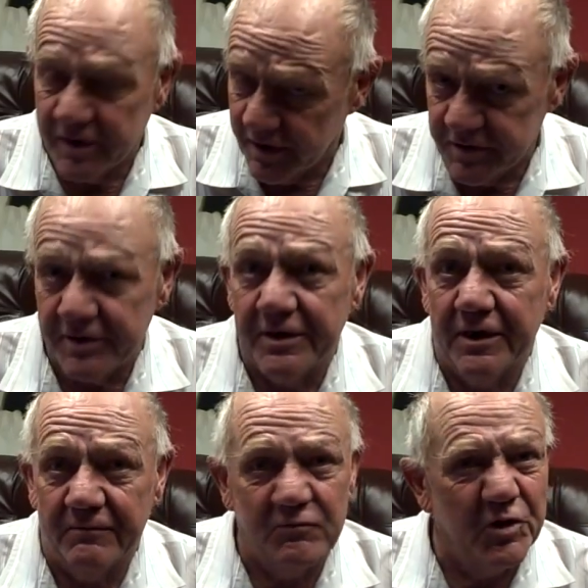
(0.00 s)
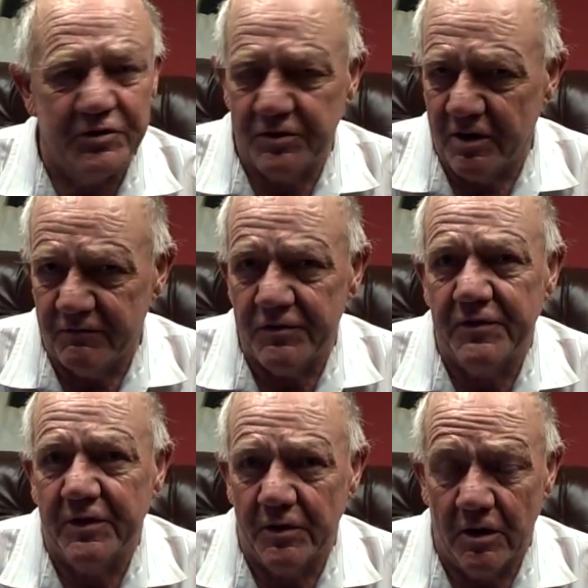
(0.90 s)
And I did, and I looked at
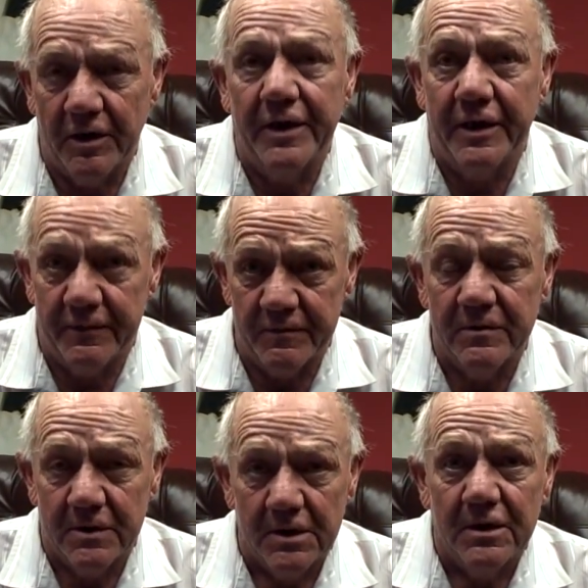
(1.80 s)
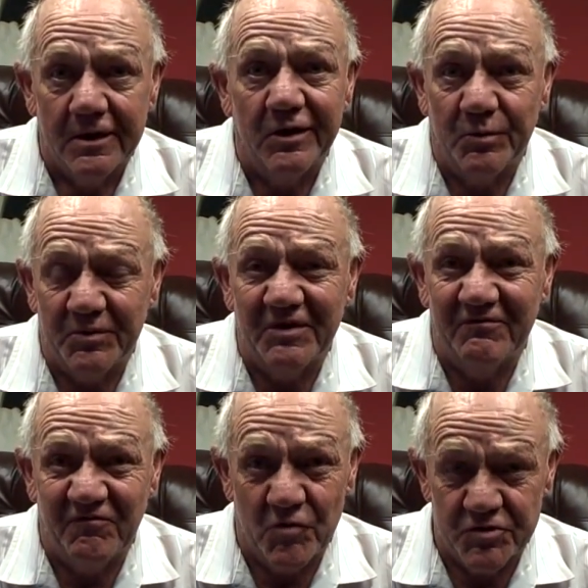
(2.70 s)
everything and all that, and it
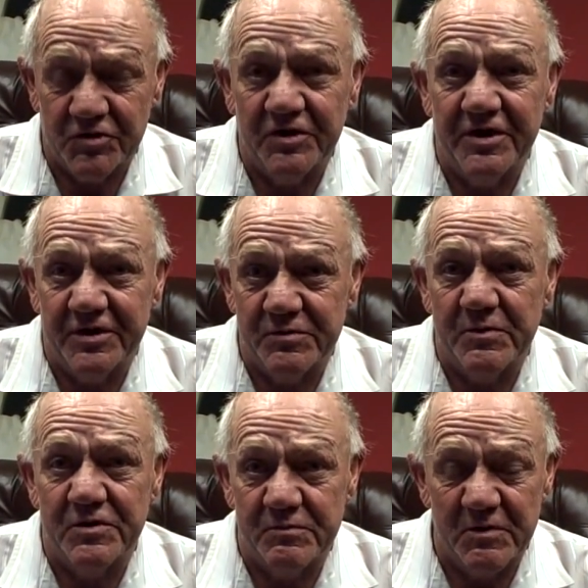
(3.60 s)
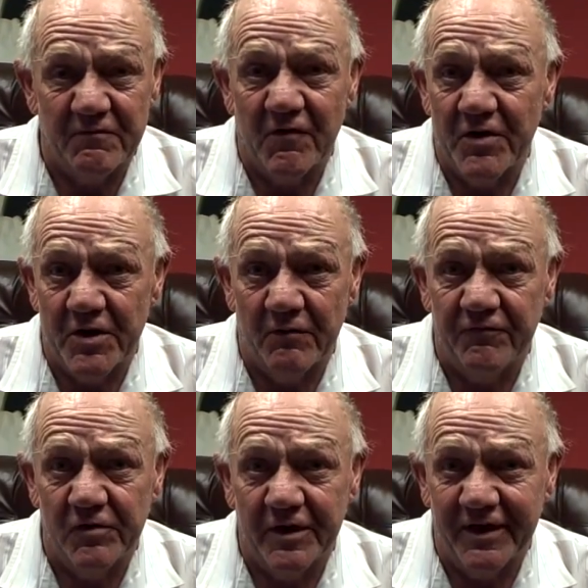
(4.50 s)
fortunately has it's been very
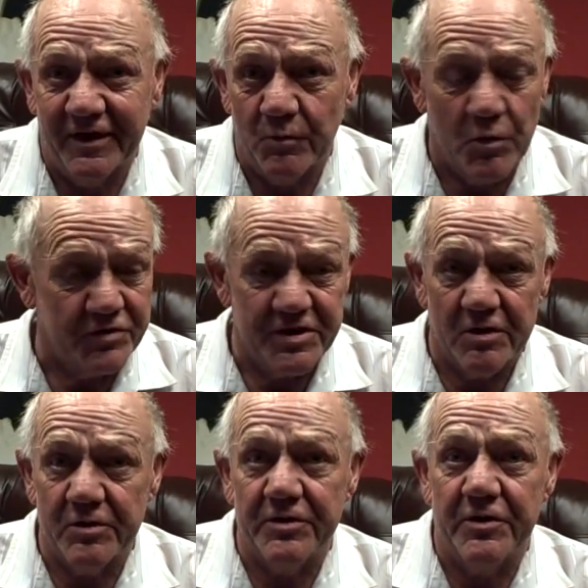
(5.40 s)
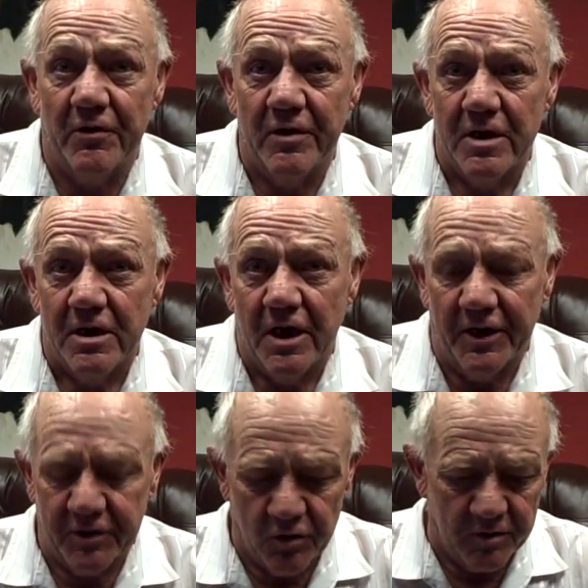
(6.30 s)
helpful, and it works out good here.
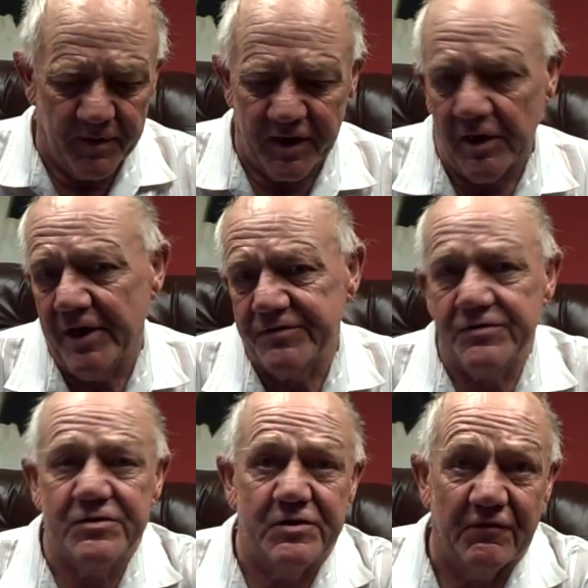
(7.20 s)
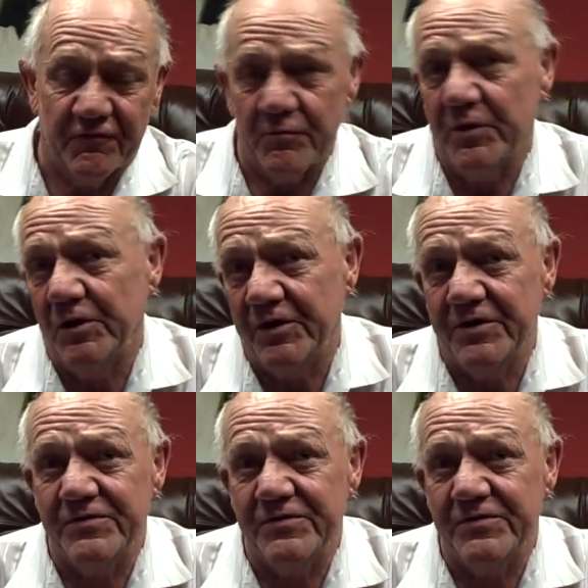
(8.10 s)
I can go to my classes in different buildings.